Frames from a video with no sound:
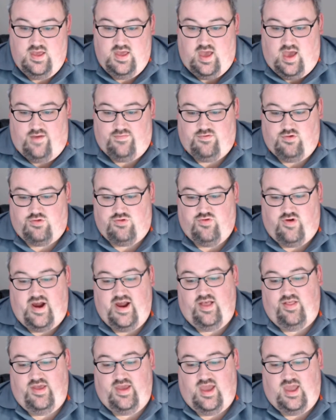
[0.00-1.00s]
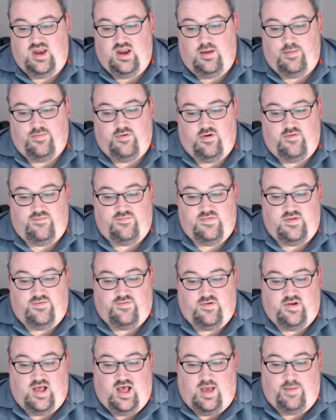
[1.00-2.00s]
After trialing a number of
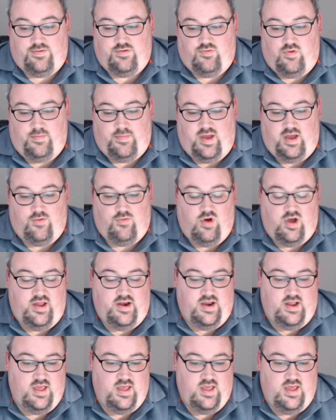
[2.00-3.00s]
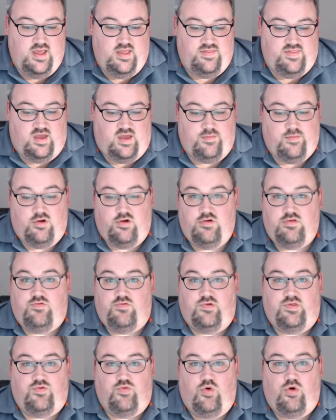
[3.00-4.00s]
different hops one by one, they emerged
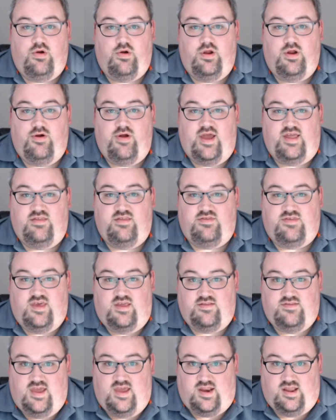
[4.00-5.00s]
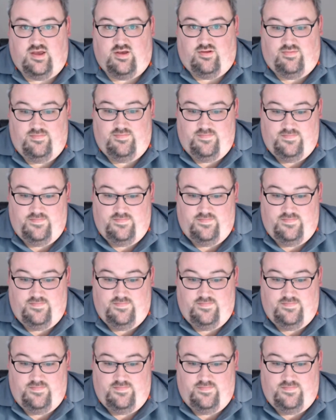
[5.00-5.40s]
with Warrior and Centennial.